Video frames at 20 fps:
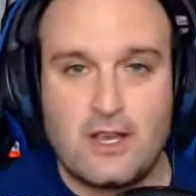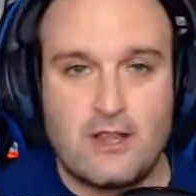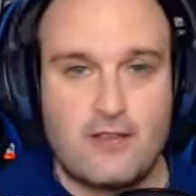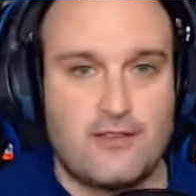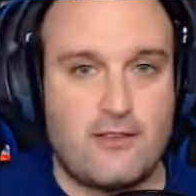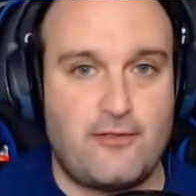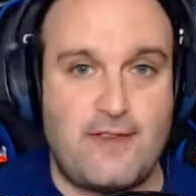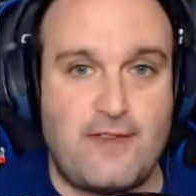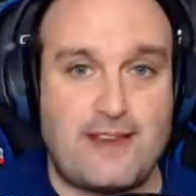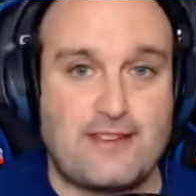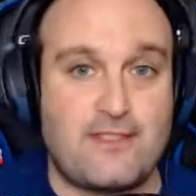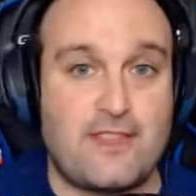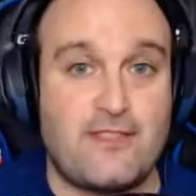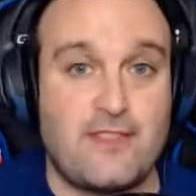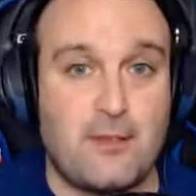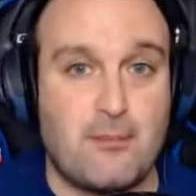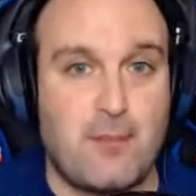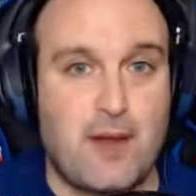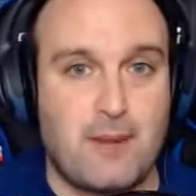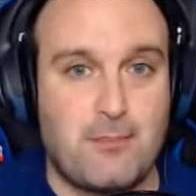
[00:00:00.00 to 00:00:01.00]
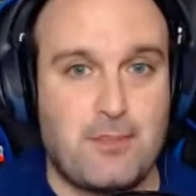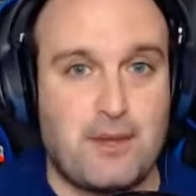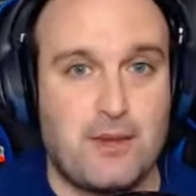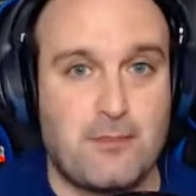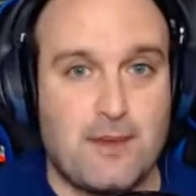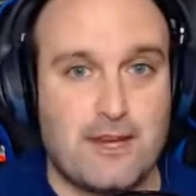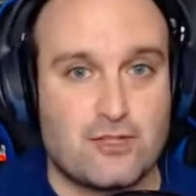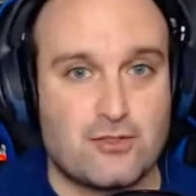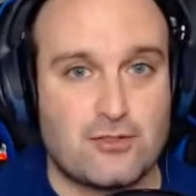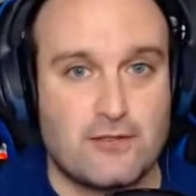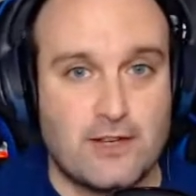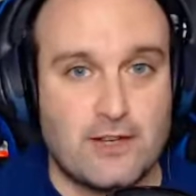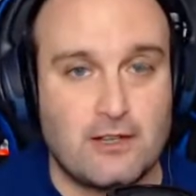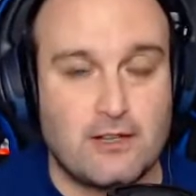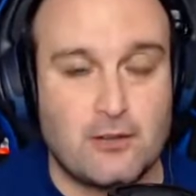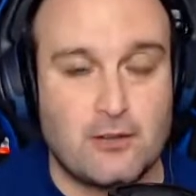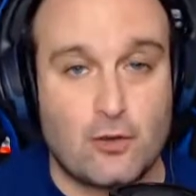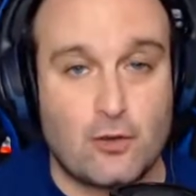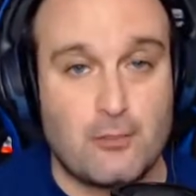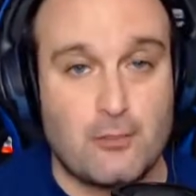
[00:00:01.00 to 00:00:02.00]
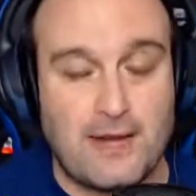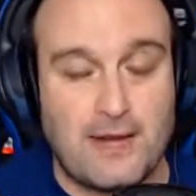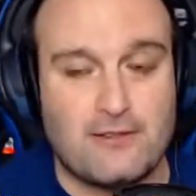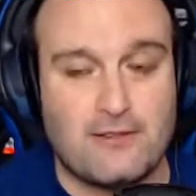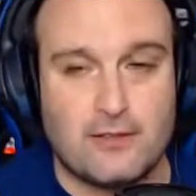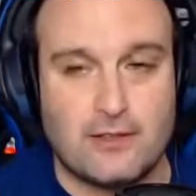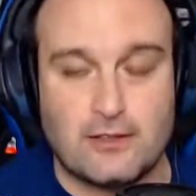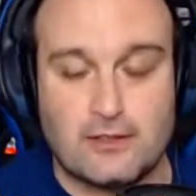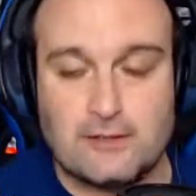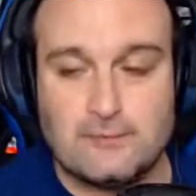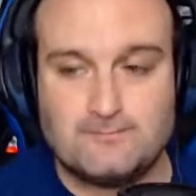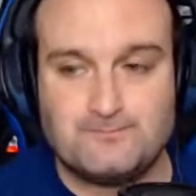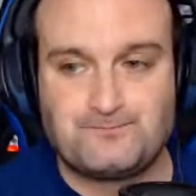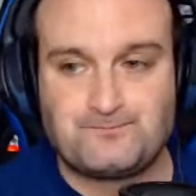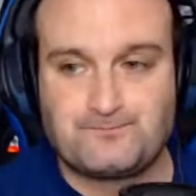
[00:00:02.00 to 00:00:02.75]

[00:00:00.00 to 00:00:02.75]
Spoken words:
the fact that there might be a major villain or a main villain,